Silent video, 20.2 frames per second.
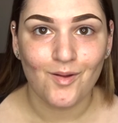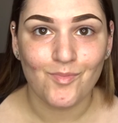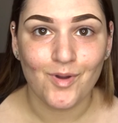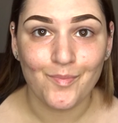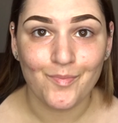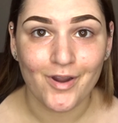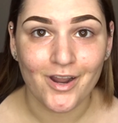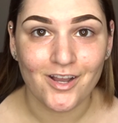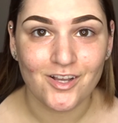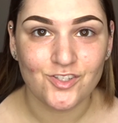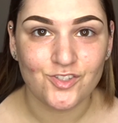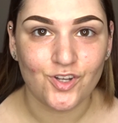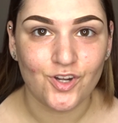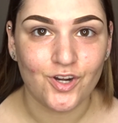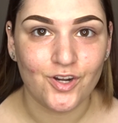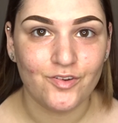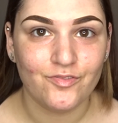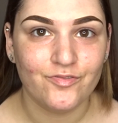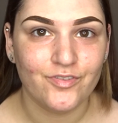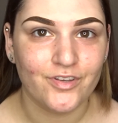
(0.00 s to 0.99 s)
My brows
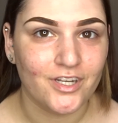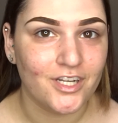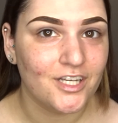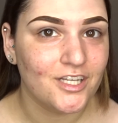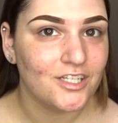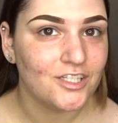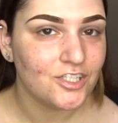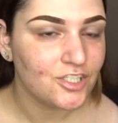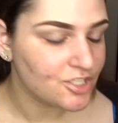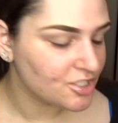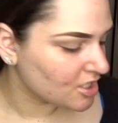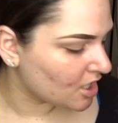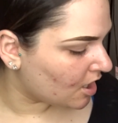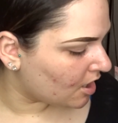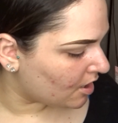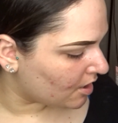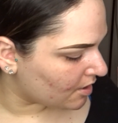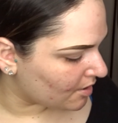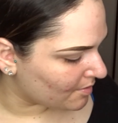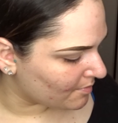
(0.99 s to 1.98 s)
are finished.
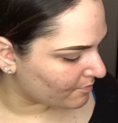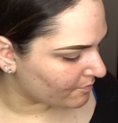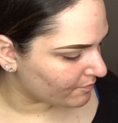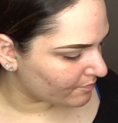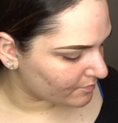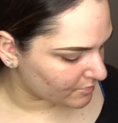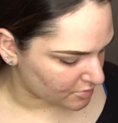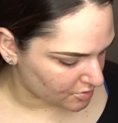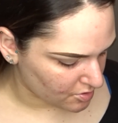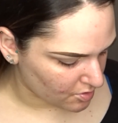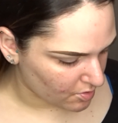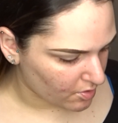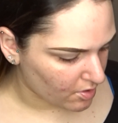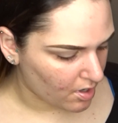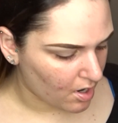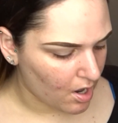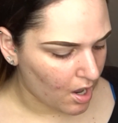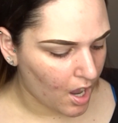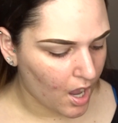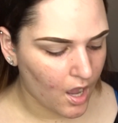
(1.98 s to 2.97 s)

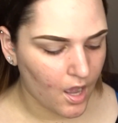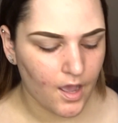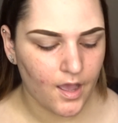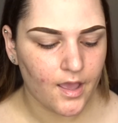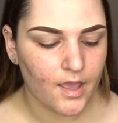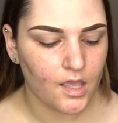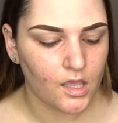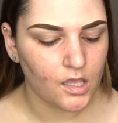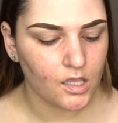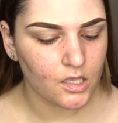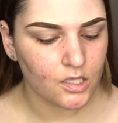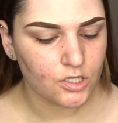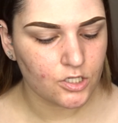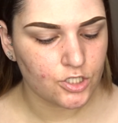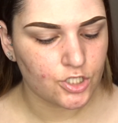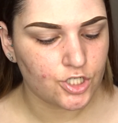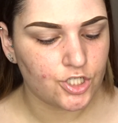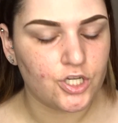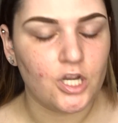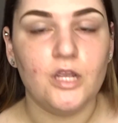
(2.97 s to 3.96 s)
So I
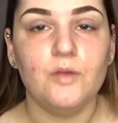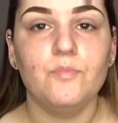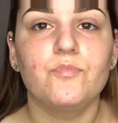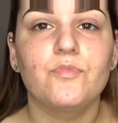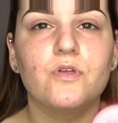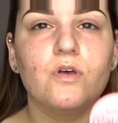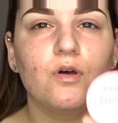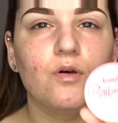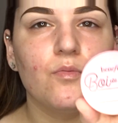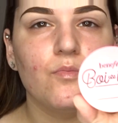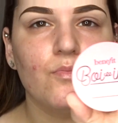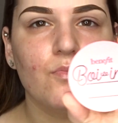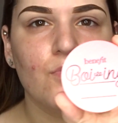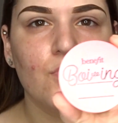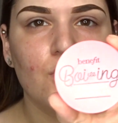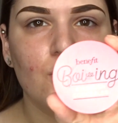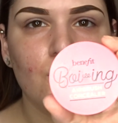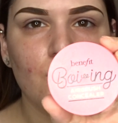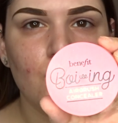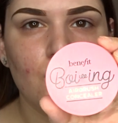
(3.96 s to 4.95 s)
shaped
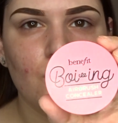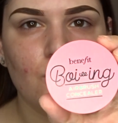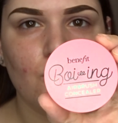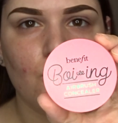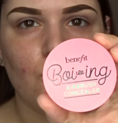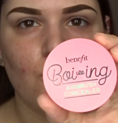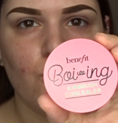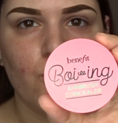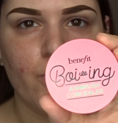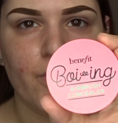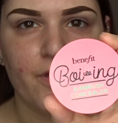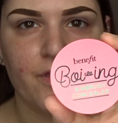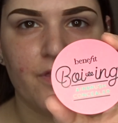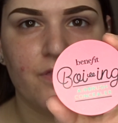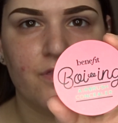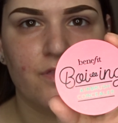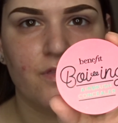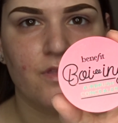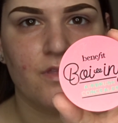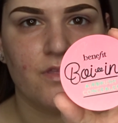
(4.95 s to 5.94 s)
them
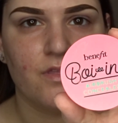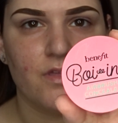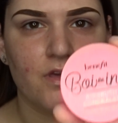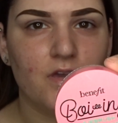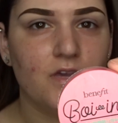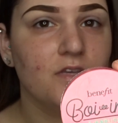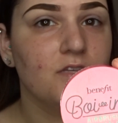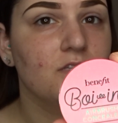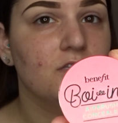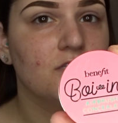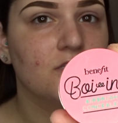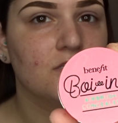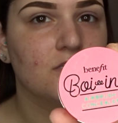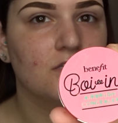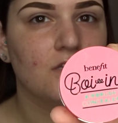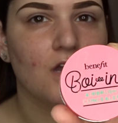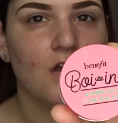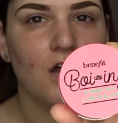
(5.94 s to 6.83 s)
with this.